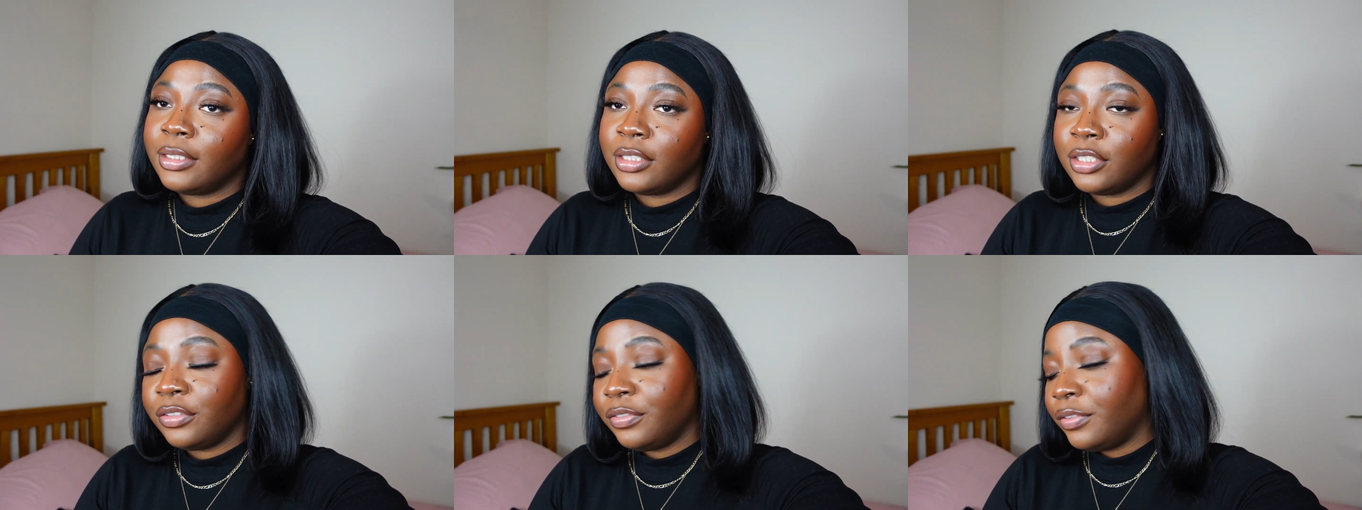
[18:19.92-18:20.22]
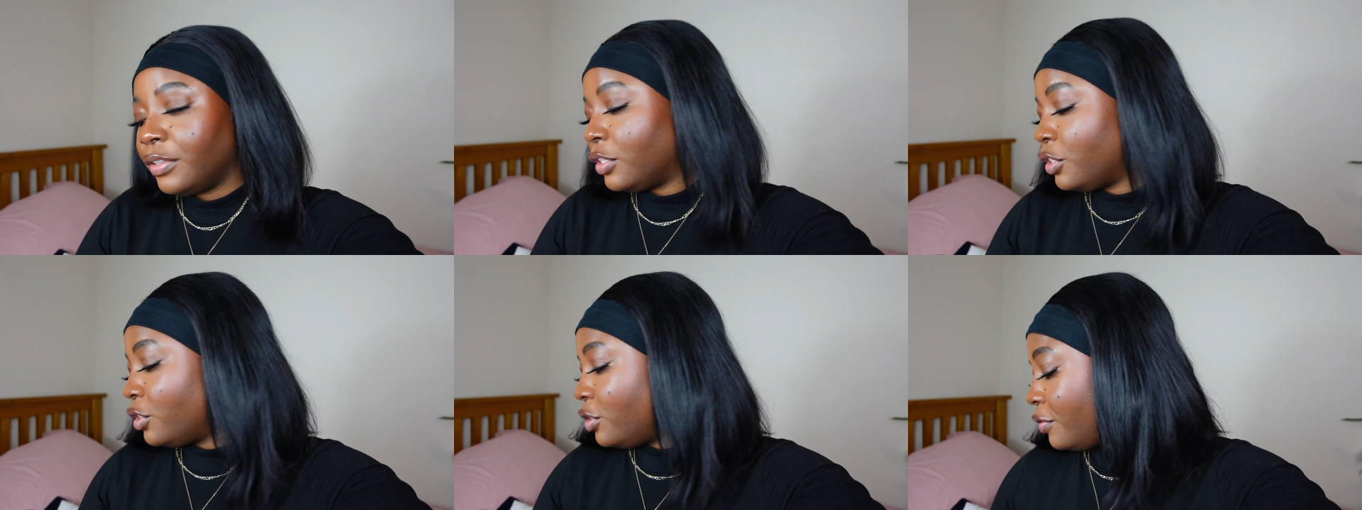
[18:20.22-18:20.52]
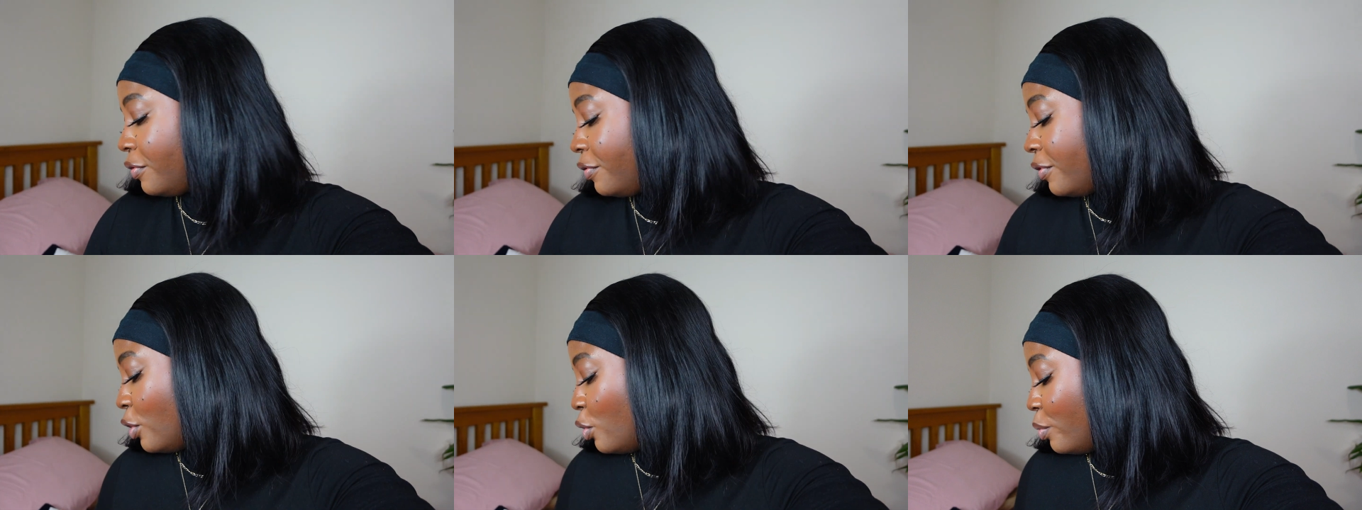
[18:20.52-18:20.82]
just finished
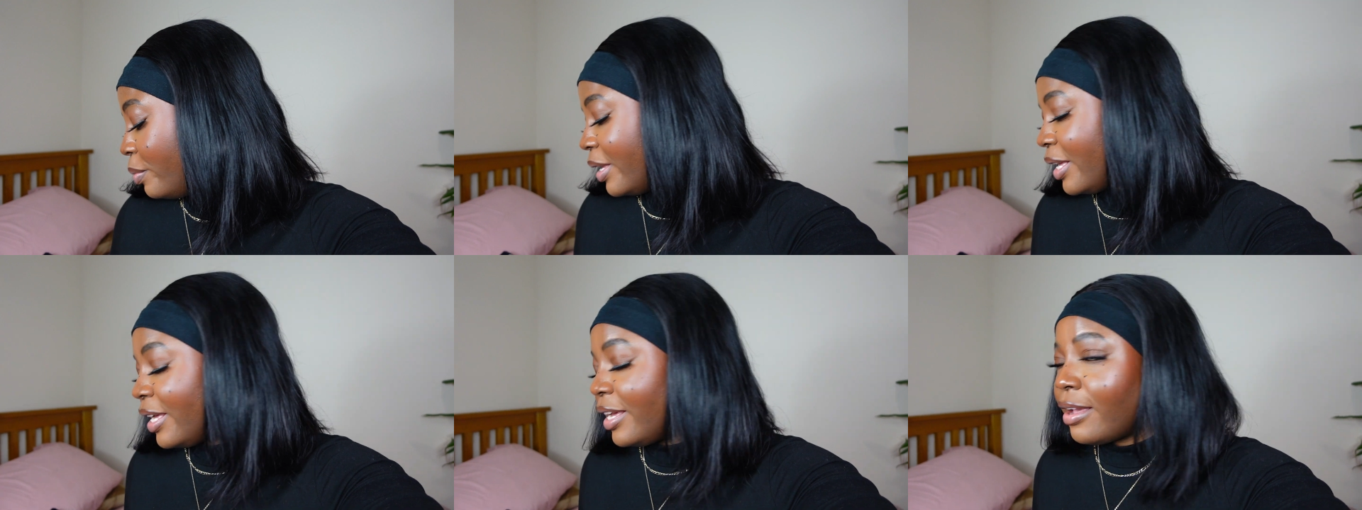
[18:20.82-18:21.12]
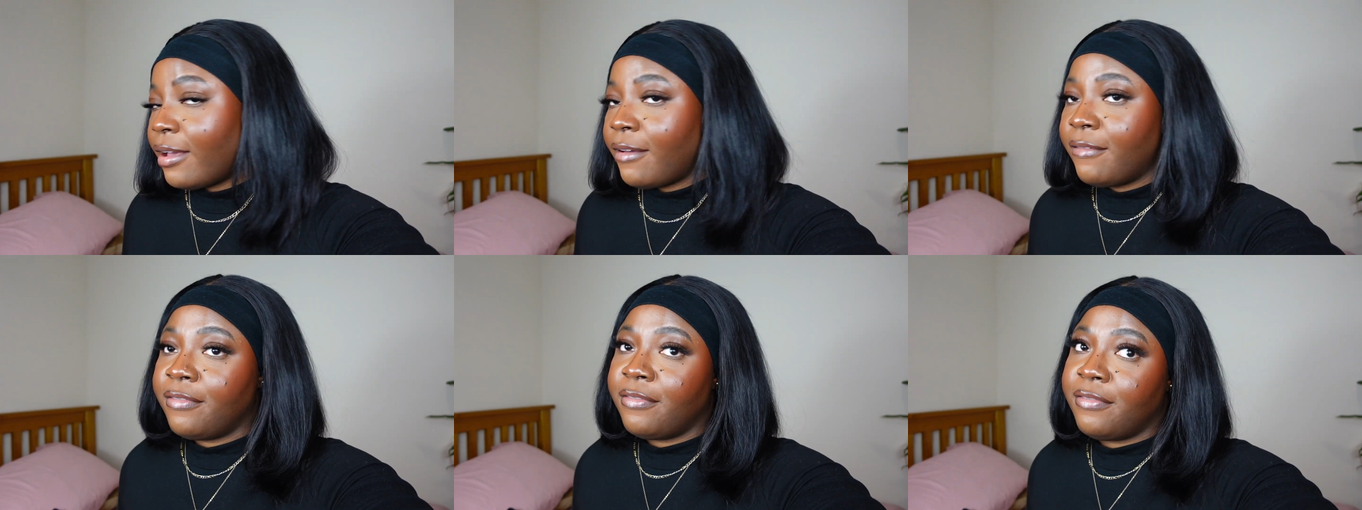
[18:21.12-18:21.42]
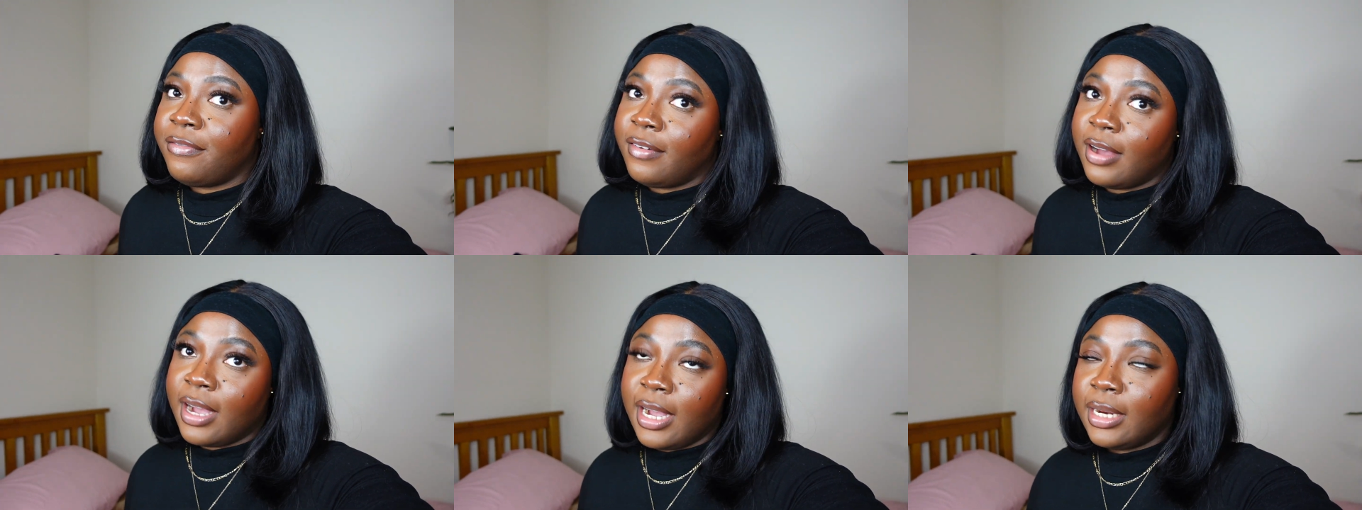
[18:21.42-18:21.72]
filming uh,
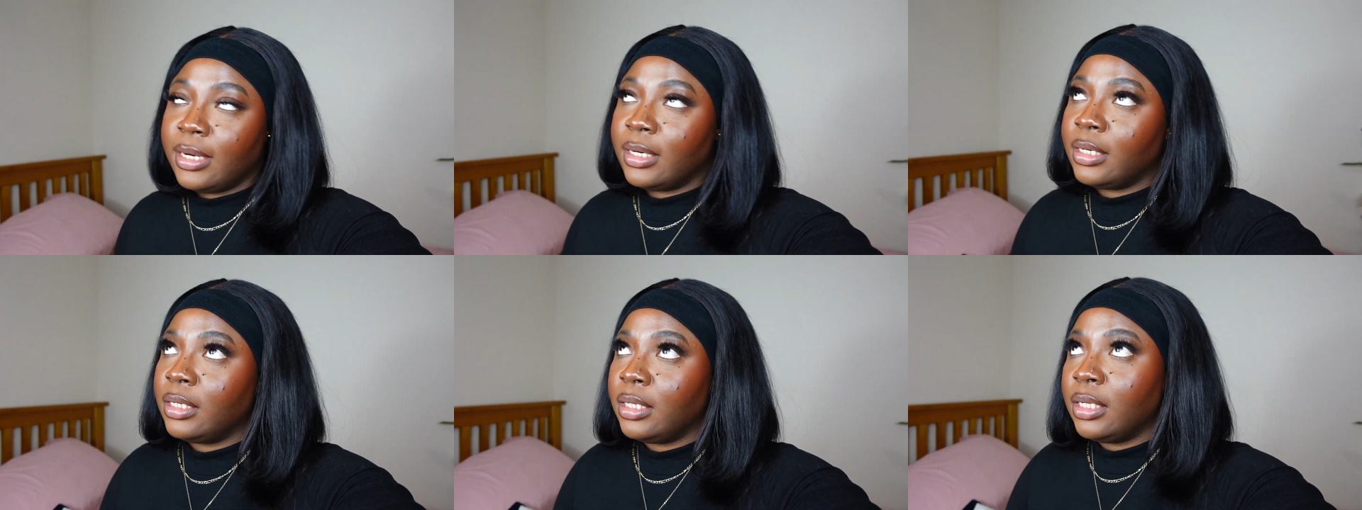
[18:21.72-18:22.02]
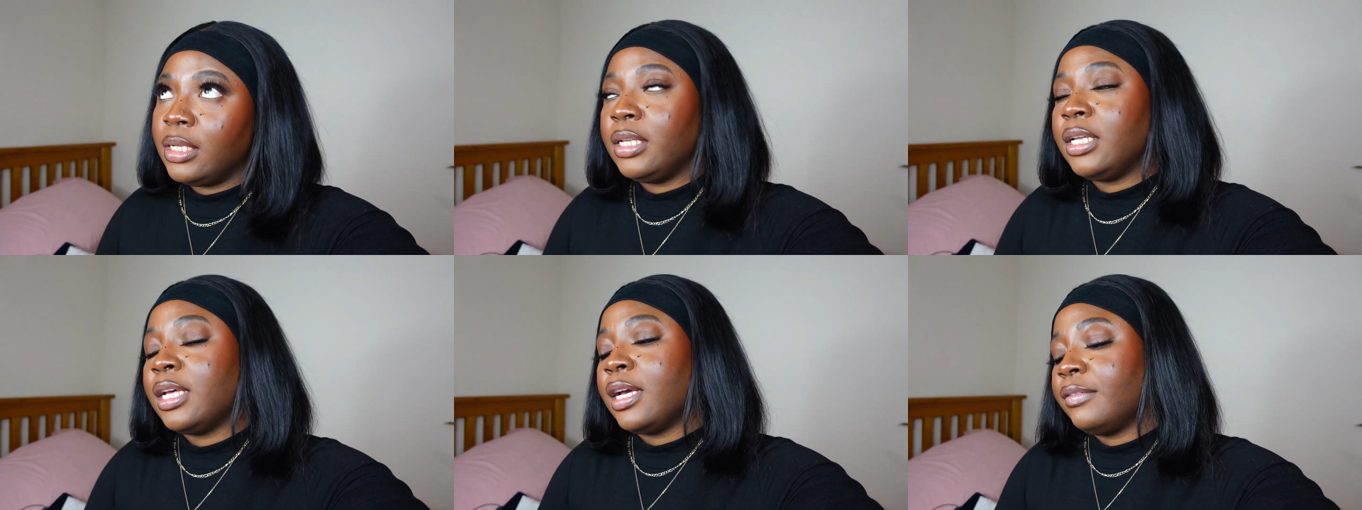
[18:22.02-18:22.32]
finally